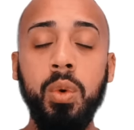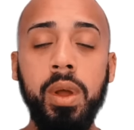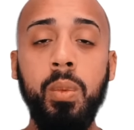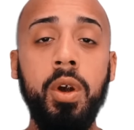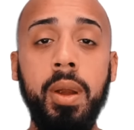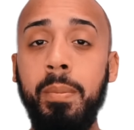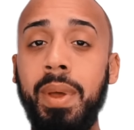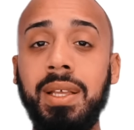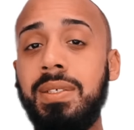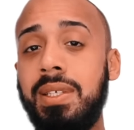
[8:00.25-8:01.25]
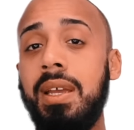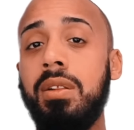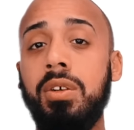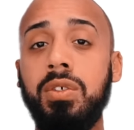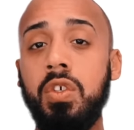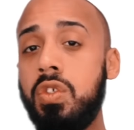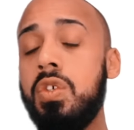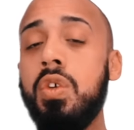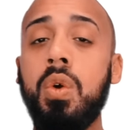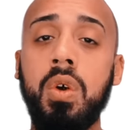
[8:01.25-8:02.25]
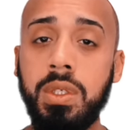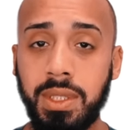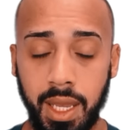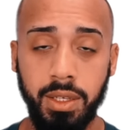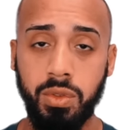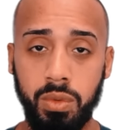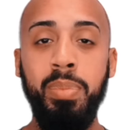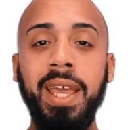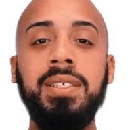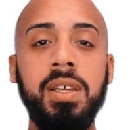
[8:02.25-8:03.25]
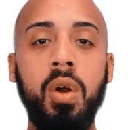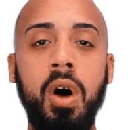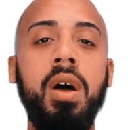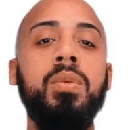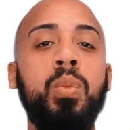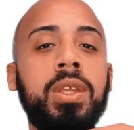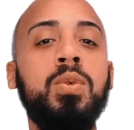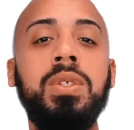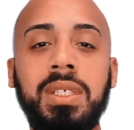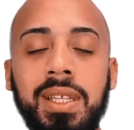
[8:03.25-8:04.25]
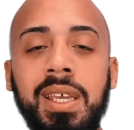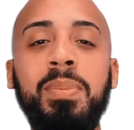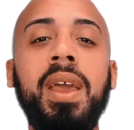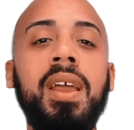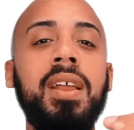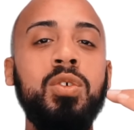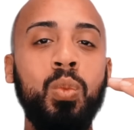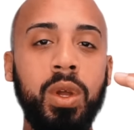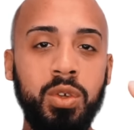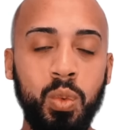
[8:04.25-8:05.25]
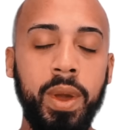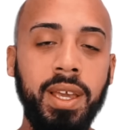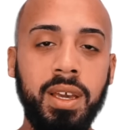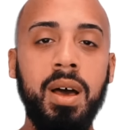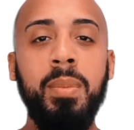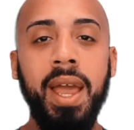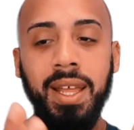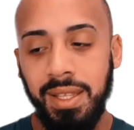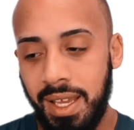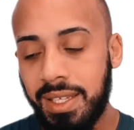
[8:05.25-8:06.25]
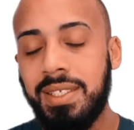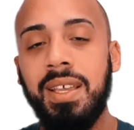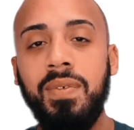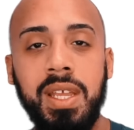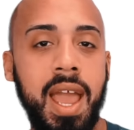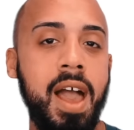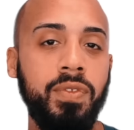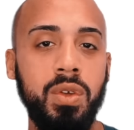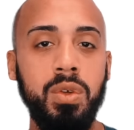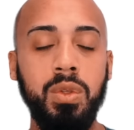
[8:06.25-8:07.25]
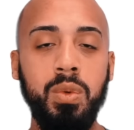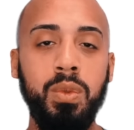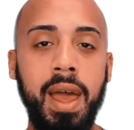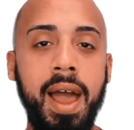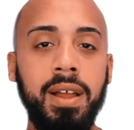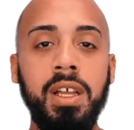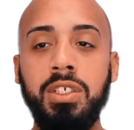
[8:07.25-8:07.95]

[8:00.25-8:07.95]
Do it where it best tailors to your schedule. Base it on when you sleep and when you wake up and the activity after you do that.